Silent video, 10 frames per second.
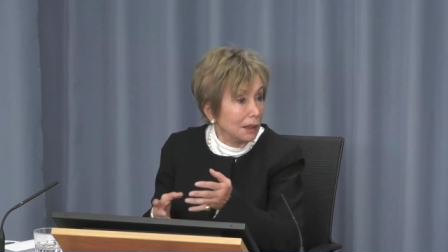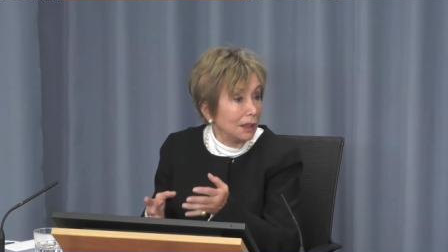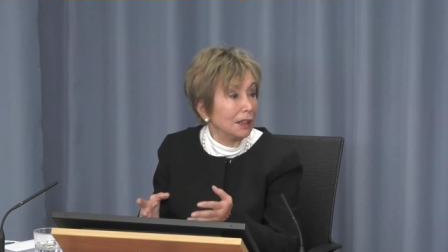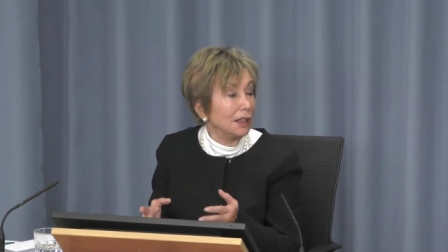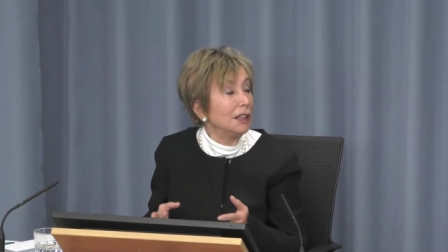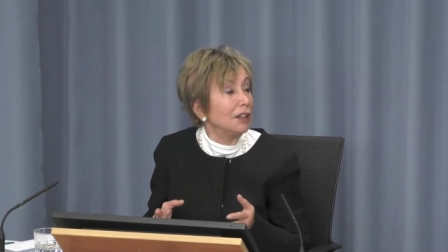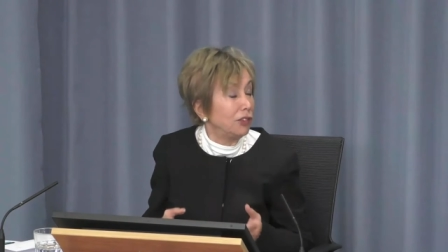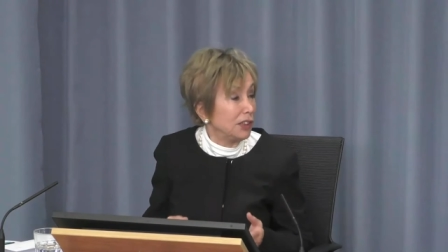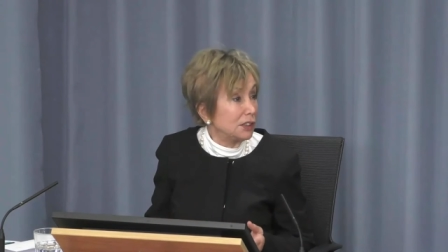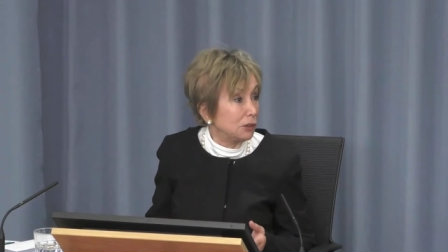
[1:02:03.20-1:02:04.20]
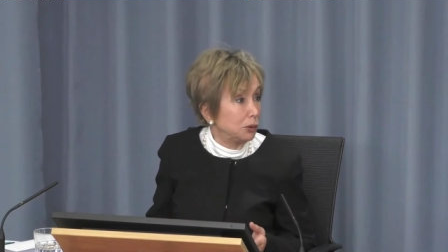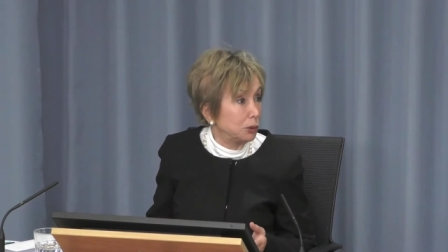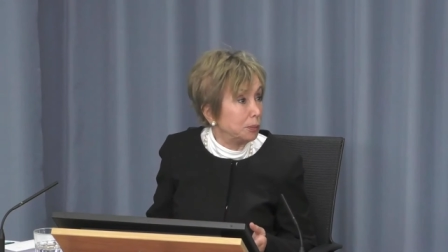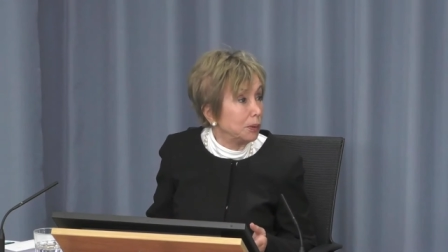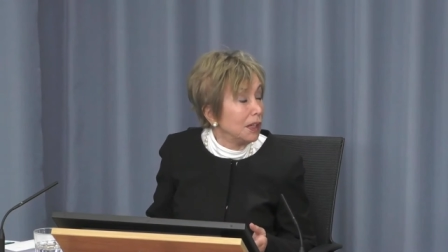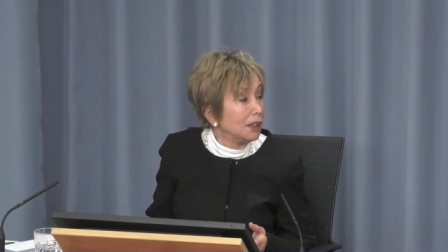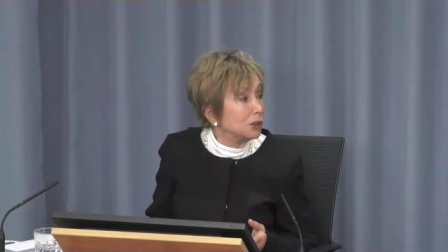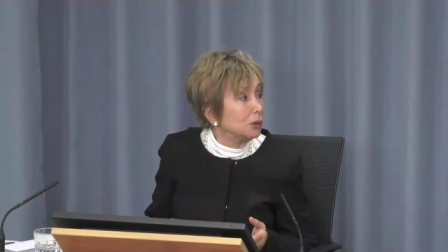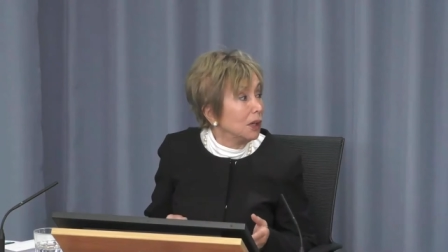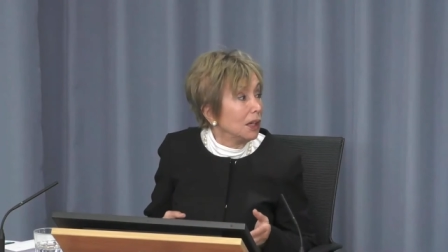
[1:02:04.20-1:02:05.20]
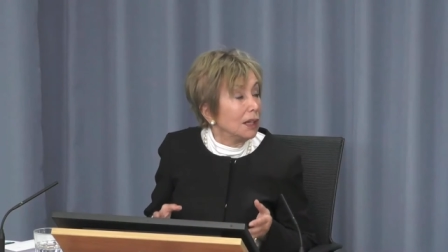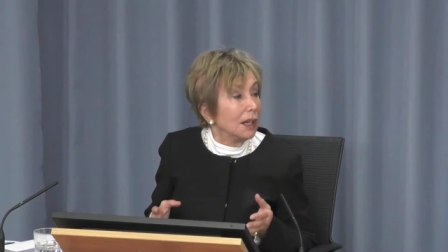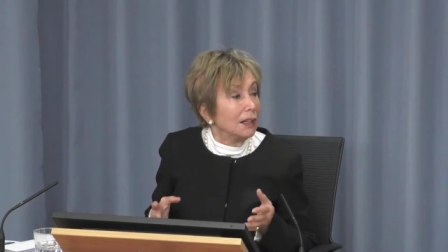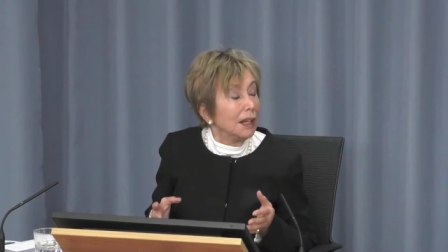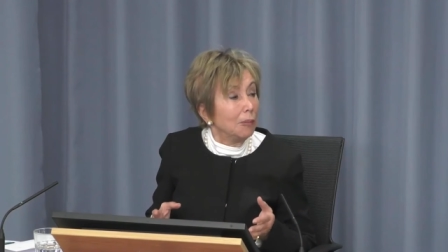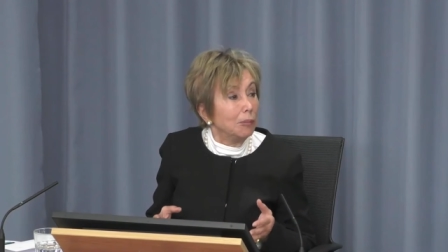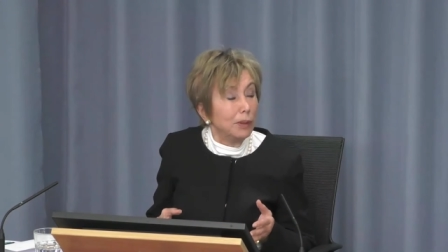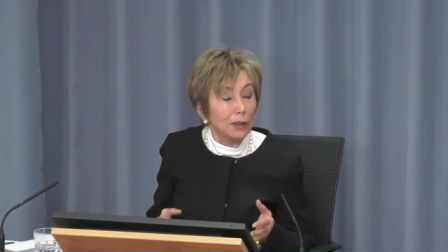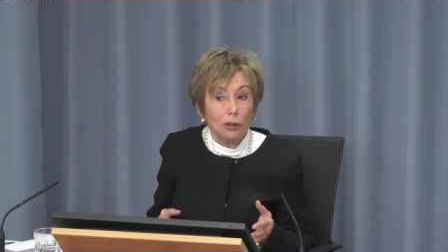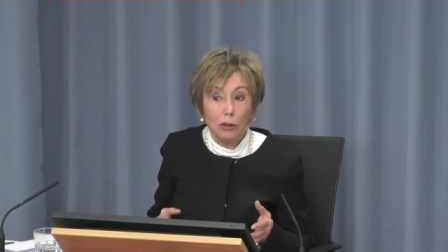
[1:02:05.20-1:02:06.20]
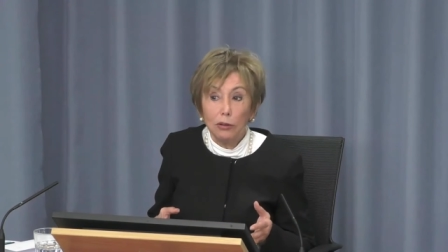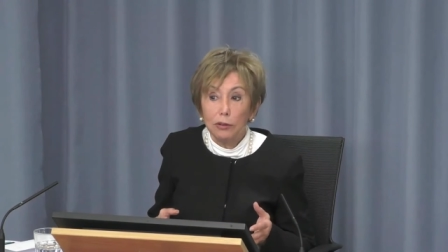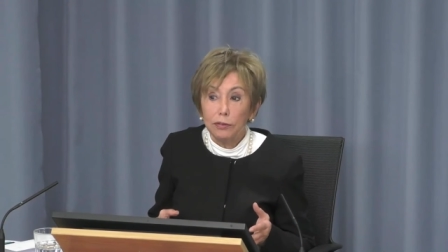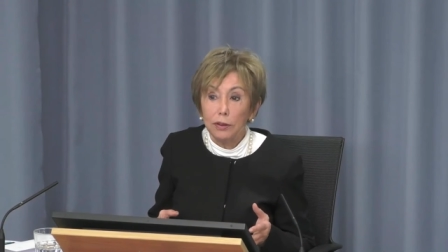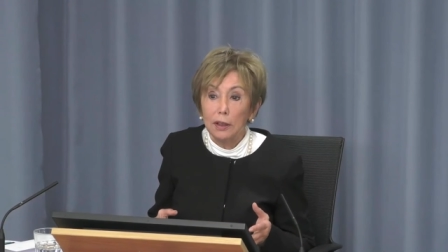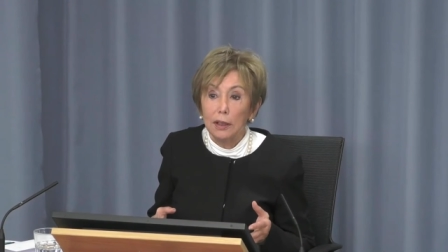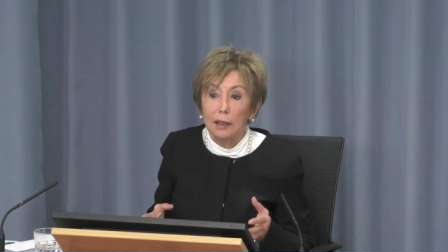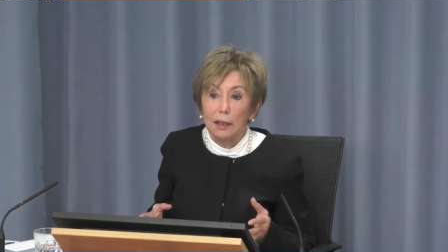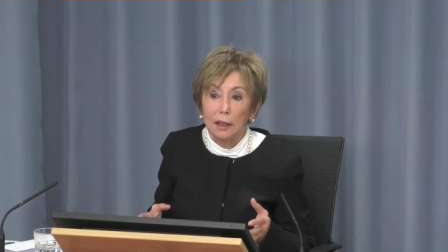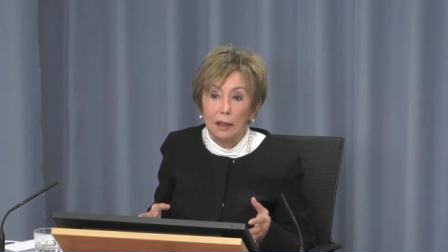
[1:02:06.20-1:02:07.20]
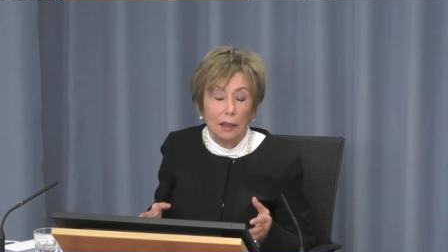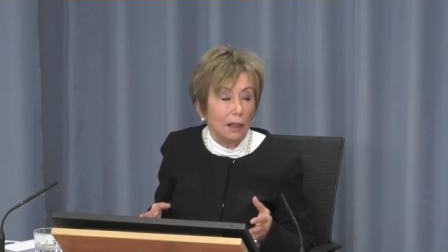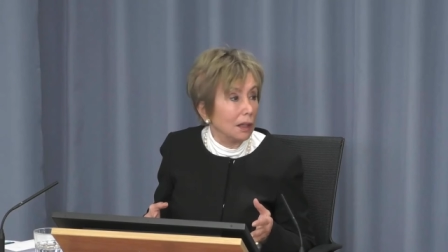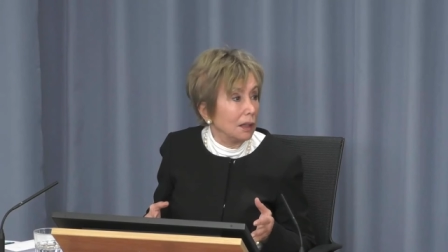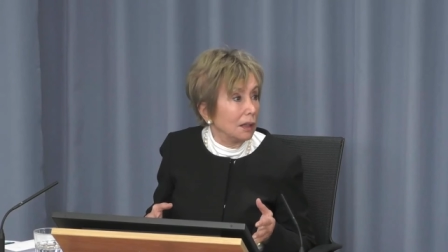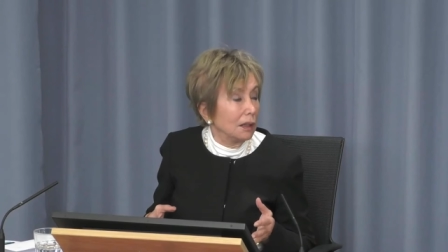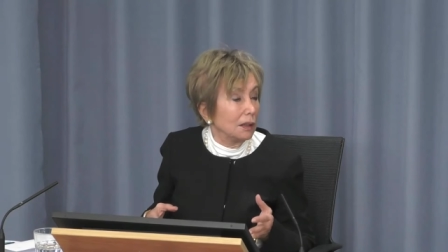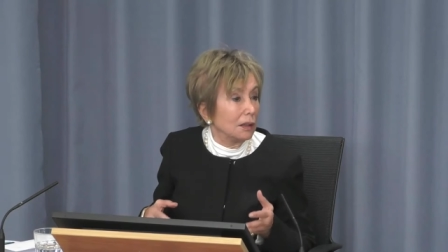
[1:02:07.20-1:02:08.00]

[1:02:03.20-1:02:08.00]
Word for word: uh, in a risk group. So a number of uh,